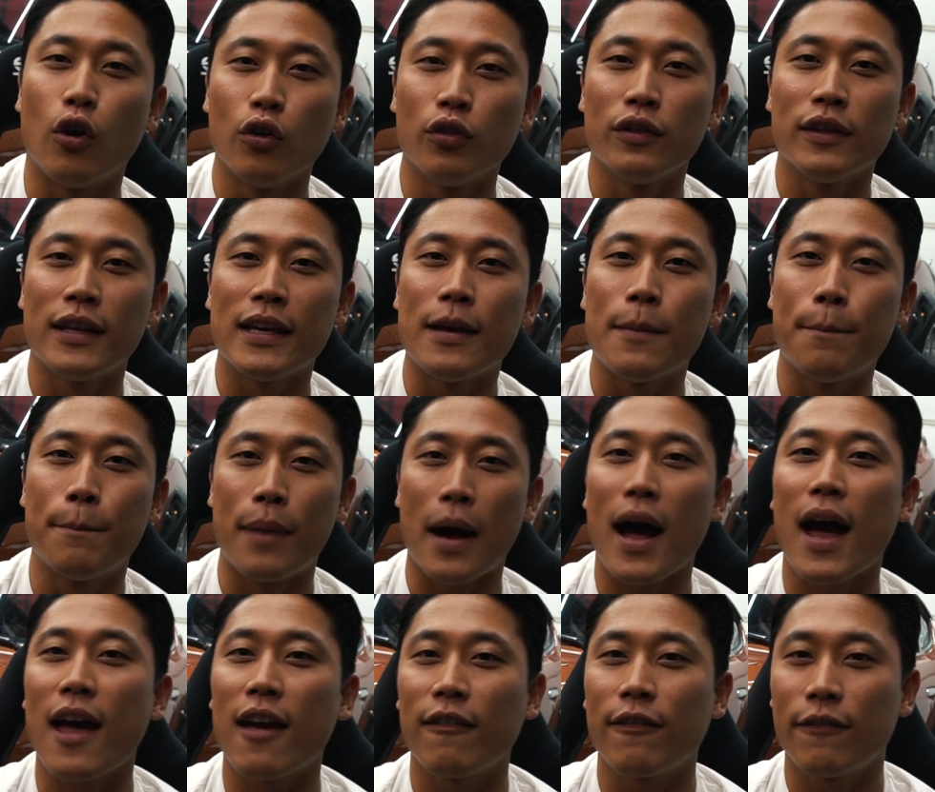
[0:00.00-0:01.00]
only
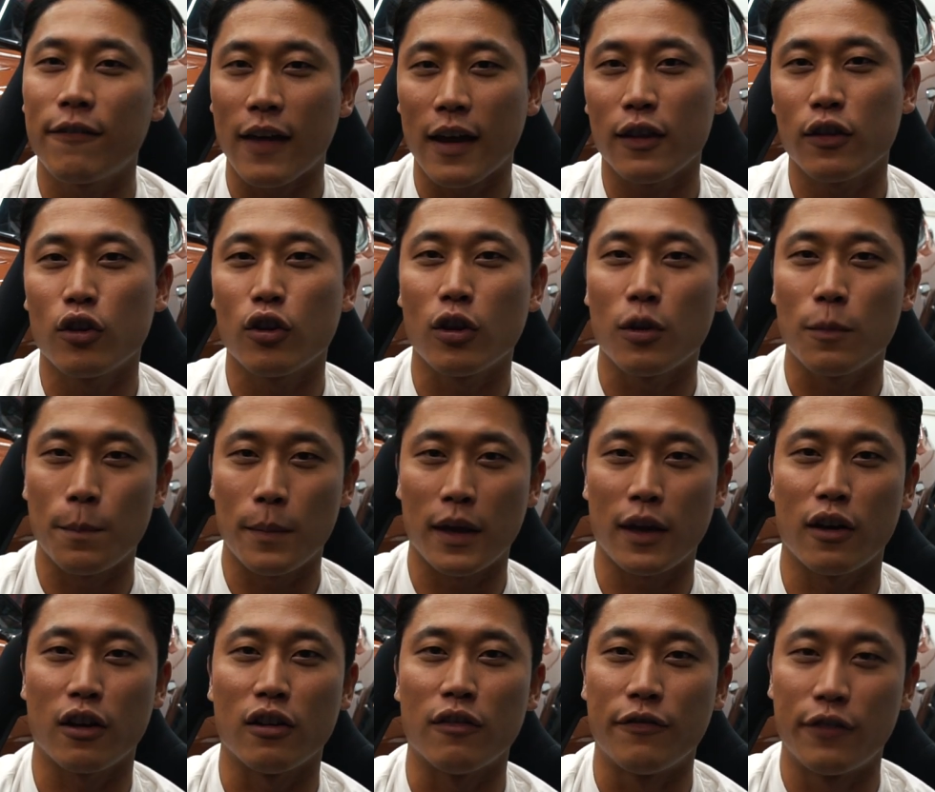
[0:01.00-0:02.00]
buy fender
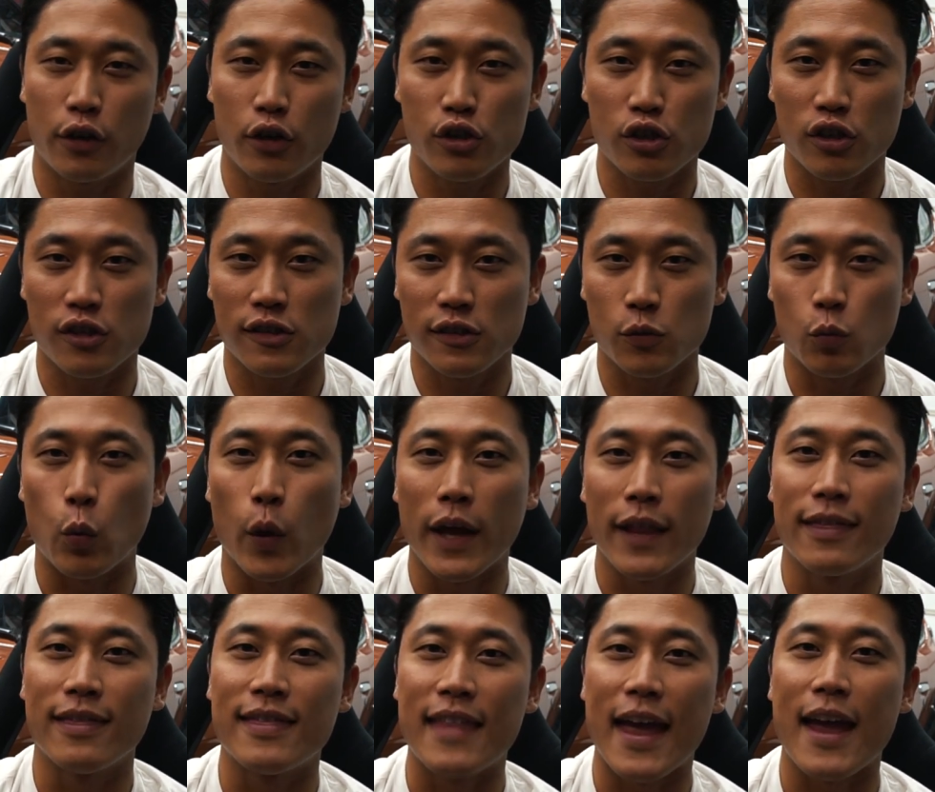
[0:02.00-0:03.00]
mirrored versions
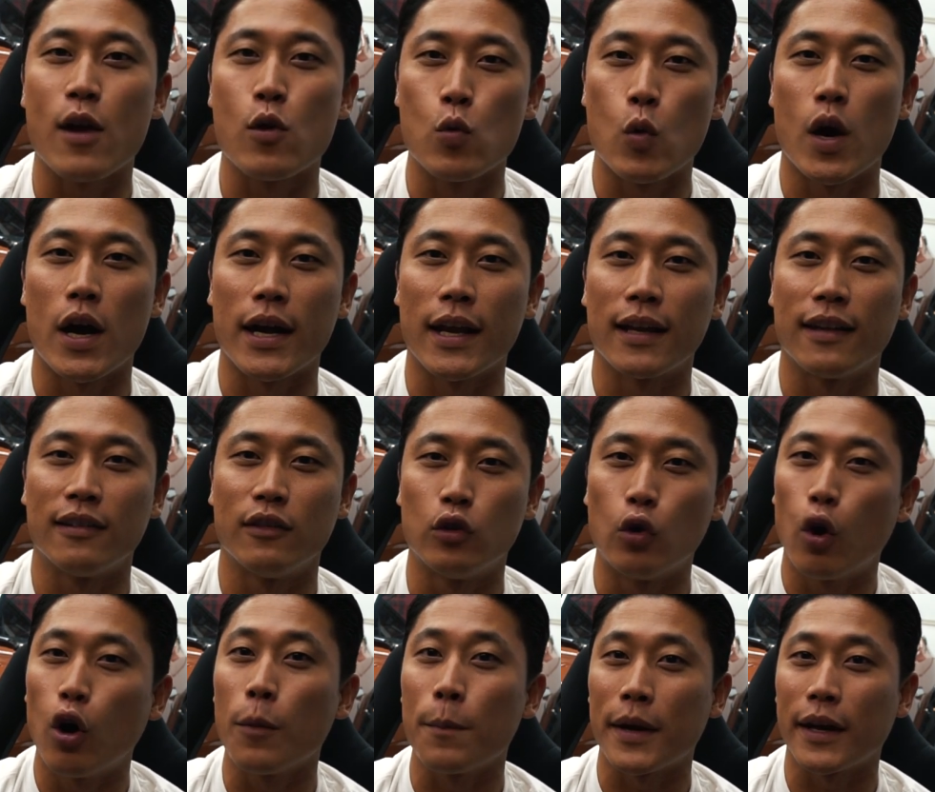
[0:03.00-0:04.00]
when they wanted
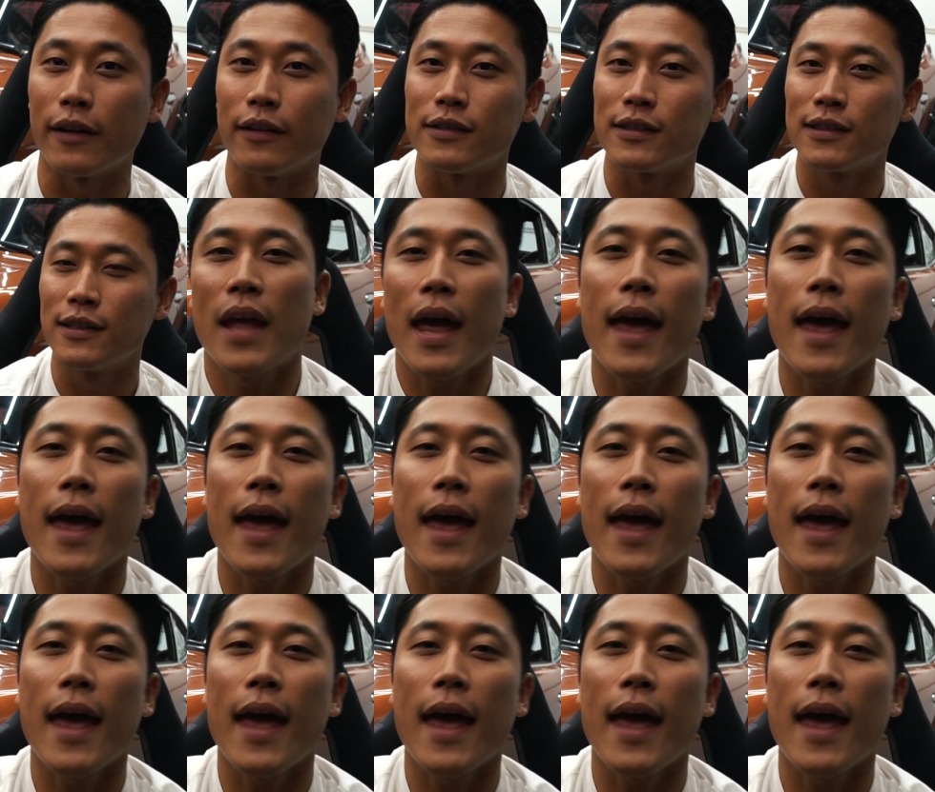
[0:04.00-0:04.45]
door mirrors.